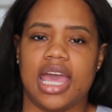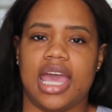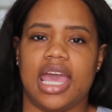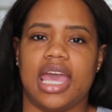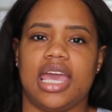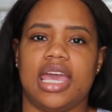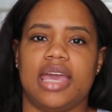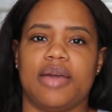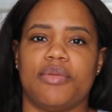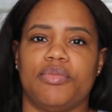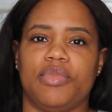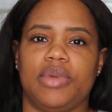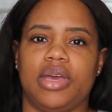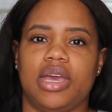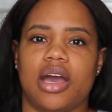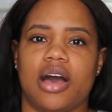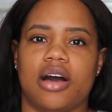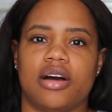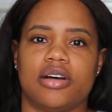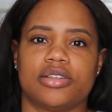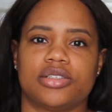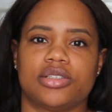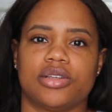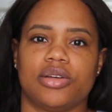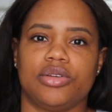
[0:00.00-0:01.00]
and we
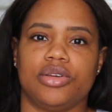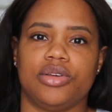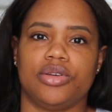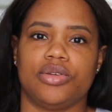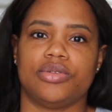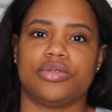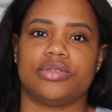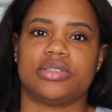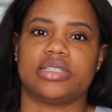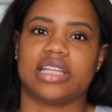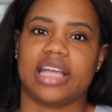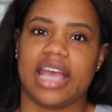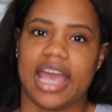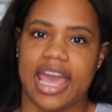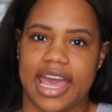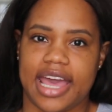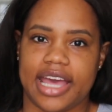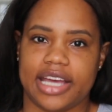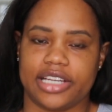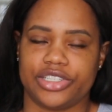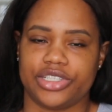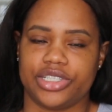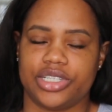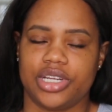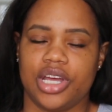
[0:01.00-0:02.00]
also used
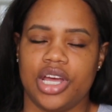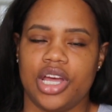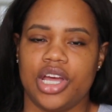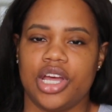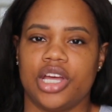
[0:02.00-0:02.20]
cash.